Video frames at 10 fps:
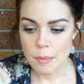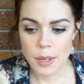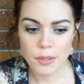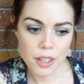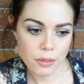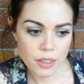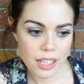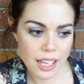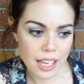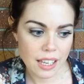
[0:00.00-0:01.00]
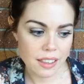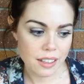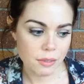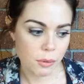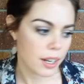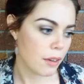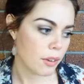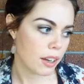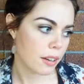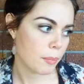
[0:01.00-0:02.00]
But if you don't really care, then
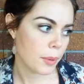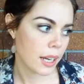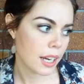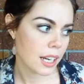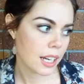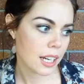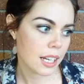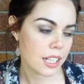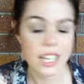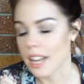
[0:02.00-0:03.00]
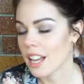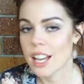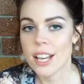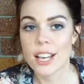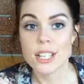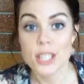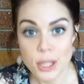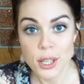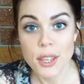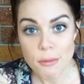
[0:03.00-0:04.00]
whatever. But yeah, just
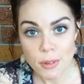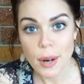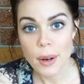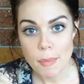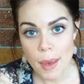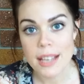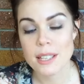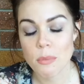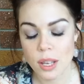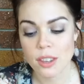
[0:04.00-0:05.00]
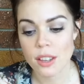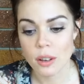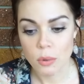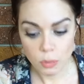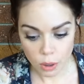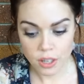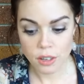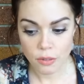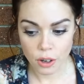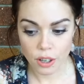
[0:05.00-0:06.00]
do the very best with with what
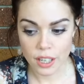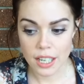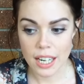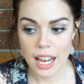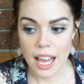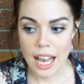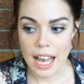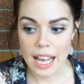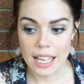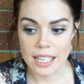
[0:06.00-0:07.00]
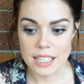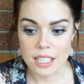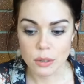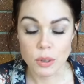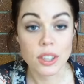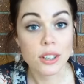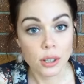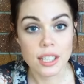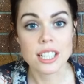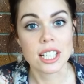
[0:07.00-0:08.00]
you've got and with the
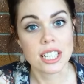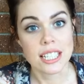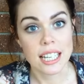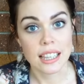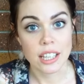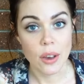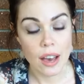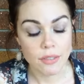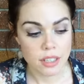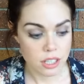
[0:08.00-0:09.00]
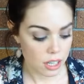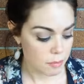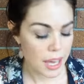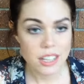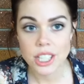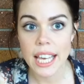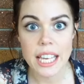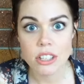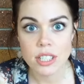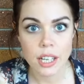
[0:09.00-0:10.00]
knowledge and understanding that you have at the time.
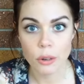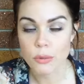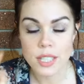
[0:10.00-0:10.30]
Educate yourself,